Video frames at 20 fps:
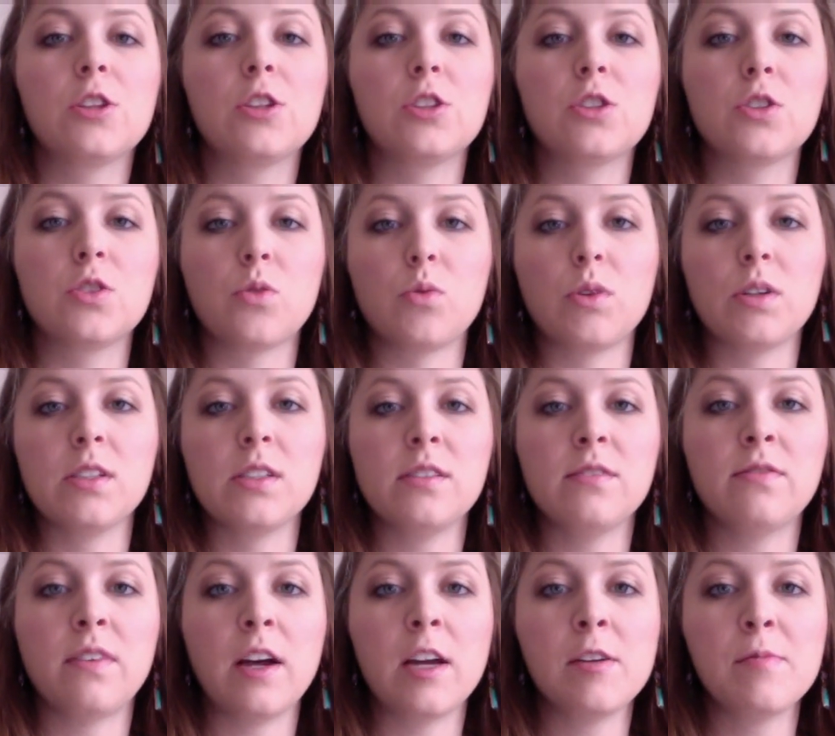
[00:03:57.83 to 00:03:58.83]
The source
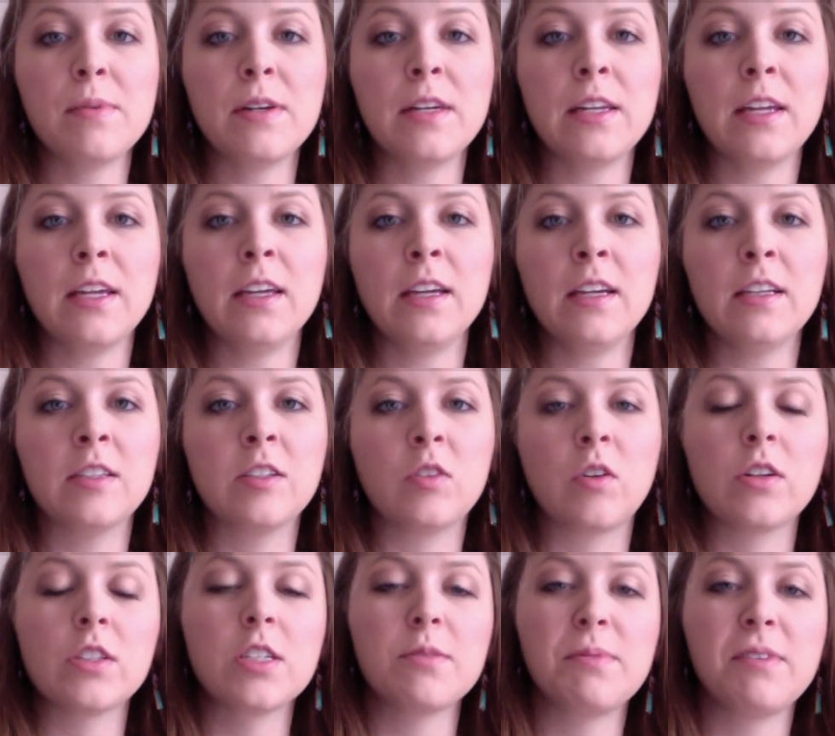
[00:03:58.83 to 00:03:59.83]
of vitamin E is
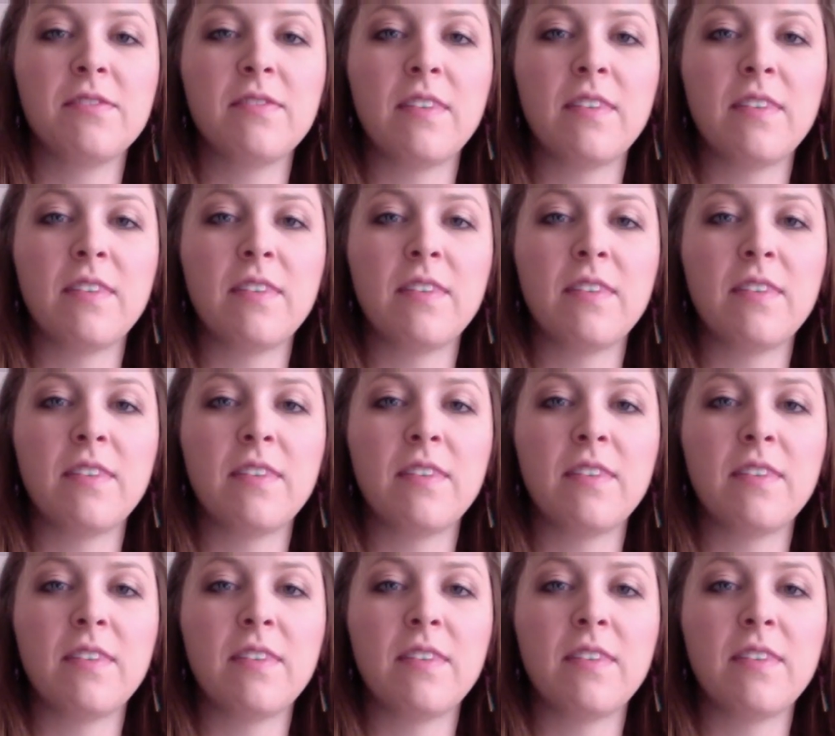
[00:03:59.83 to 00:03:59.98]
going to be